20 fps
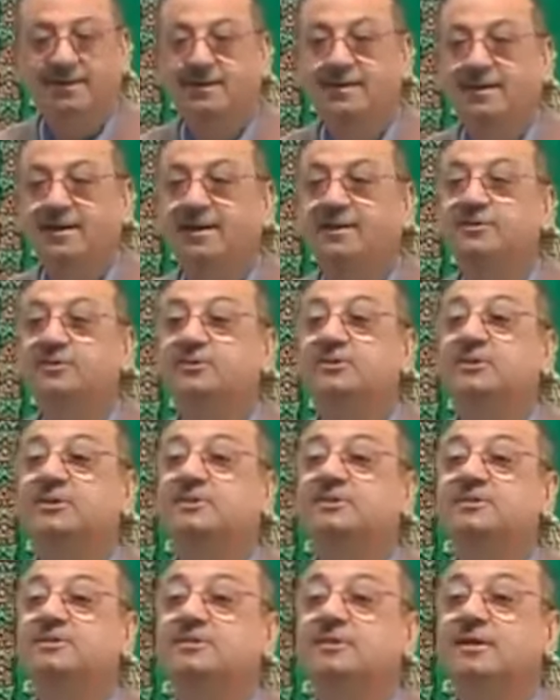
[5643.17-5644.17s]
this
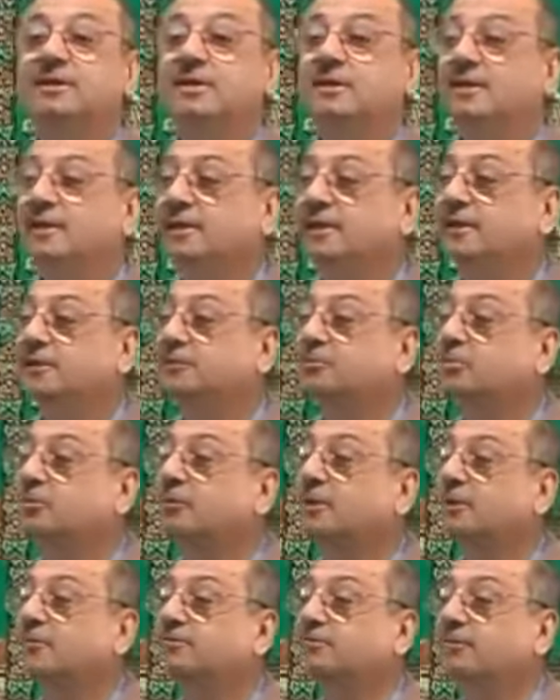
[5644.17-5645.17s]
is ismu
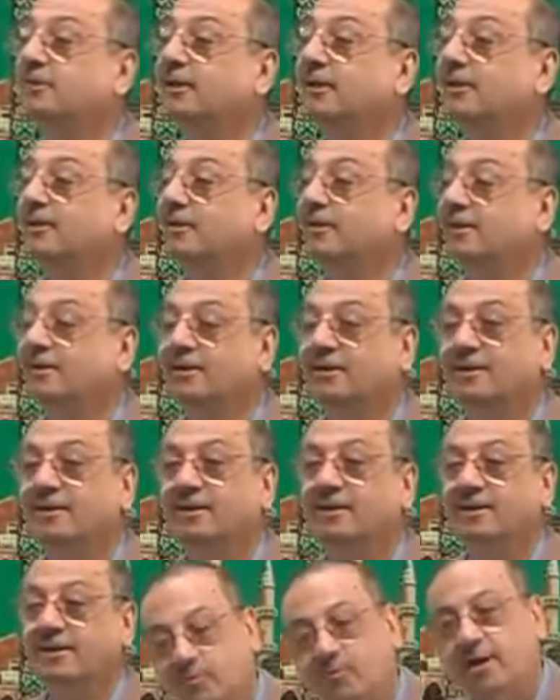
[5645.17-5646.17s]
tafdil
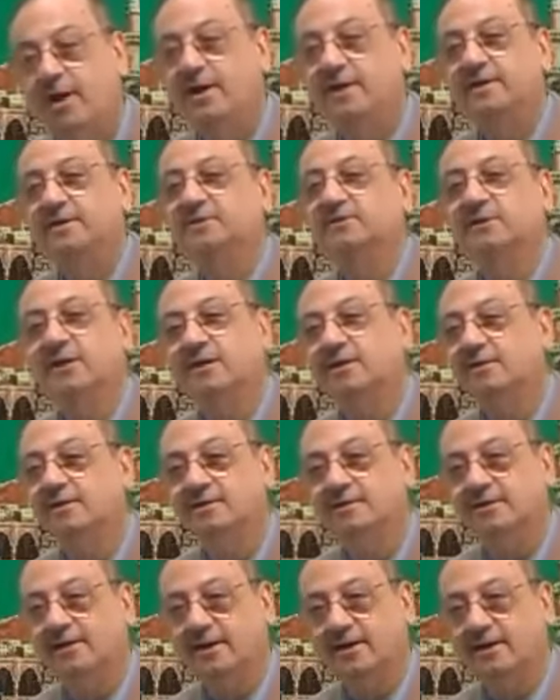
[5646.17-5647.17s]
why it is
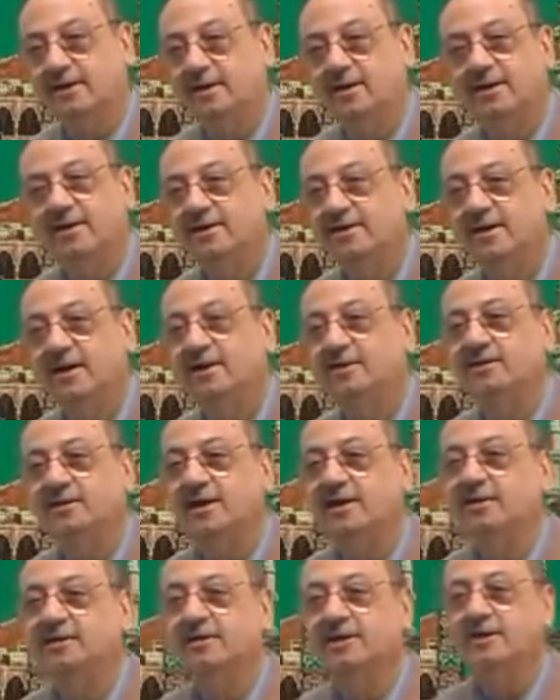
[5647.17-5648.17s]
aliyana and not
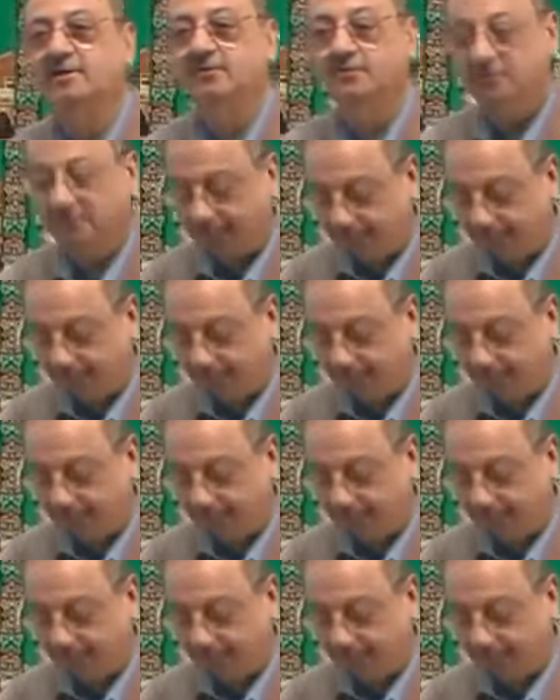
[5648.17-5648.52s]
aliyanu